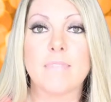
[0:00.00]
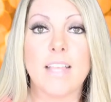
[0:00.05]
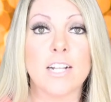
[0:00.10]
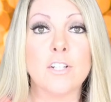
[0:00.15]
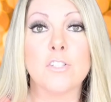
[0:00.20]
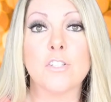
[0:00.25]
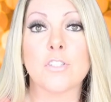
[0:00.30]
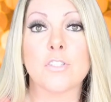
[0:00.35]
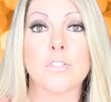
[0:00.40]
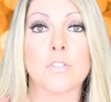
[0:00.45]

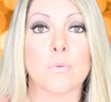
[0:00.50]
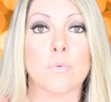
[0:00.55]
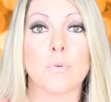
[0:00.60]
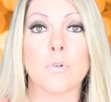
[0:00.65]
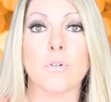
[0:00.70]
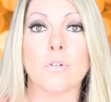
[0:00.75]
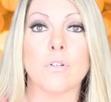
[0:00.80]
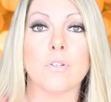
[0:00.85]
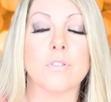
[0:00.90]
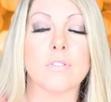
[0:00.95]
that's just the
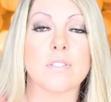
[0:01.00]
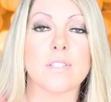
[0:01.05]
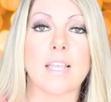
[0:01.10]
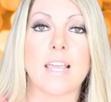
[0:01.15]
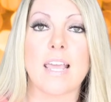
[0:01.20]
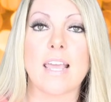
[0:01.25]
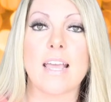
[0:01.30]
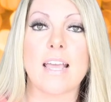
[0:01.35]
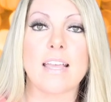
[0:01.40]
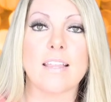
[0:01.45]
rules
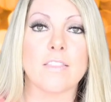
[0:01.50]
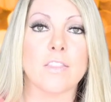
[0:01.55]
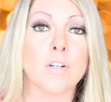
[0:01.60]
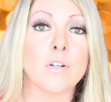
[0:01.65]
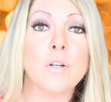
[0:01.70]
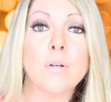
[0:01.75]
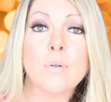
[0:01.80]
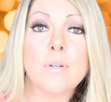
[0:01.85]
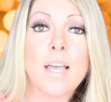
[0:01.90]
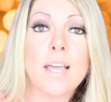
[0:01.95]
and
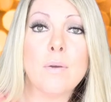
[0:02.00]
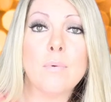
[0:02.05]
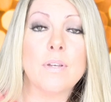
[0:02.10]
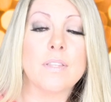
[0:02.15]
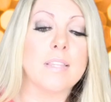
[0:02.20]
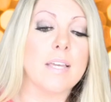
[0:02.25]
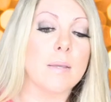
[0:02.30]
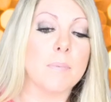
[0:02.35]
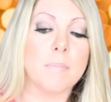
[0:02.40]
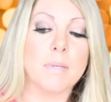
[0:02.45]
they're okay
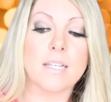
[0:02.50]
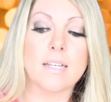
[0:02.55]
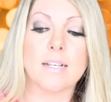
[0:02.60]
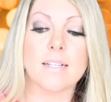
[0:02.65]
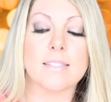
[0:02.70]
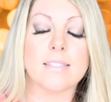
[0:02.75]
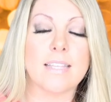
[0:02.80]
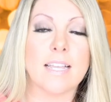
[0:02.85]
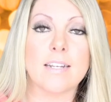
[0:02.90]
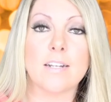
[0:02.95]
with it
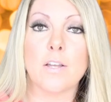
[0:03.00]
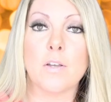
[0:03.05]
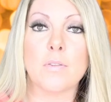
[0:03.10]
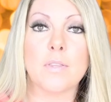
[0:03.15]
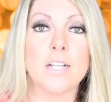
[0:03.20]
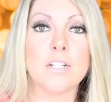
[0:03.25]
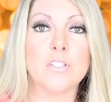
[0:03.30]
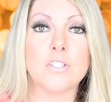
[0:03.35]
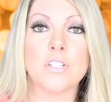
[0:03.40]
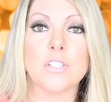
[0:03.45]
because they know
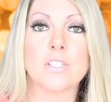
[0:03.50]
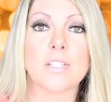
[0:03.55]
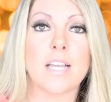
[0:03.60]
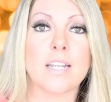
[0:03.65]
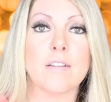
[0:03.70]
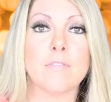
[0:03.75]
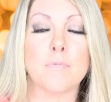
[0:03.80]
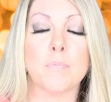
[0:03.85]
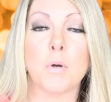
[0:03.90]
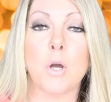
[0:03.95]
that's just
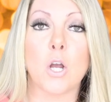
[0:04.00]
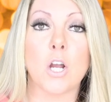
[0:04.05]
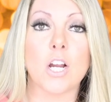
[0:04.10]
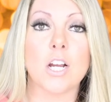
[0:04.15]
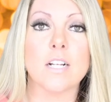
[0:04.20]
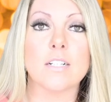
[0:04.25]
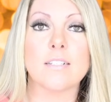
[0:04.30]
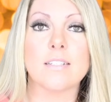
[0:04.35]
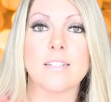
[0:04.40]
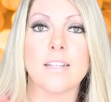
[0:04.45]
kind of
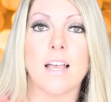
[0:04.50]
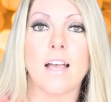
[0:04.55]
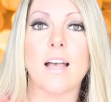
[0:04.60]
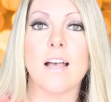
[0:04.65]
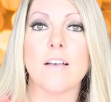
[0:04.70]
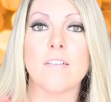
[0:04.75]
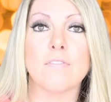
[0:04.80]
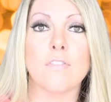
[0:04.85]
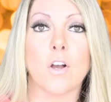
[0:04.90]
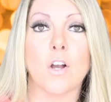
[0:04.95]
part
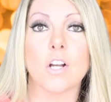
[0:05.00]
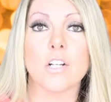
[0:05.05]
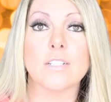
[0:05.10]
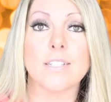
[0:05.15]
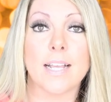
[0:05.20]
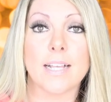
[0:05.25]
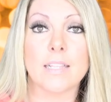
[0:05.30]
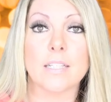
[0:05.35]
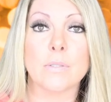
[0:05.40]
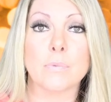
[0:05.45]
of our
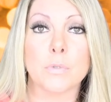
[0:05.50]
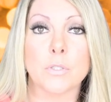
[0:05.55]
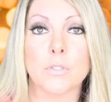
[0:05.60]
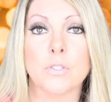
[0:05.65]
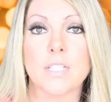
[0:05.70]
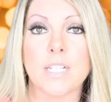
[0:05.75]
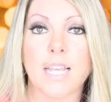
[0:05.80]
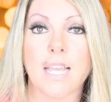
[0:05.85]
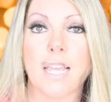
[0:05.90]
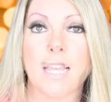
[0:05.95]
daily
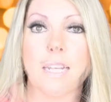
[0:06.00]
routine.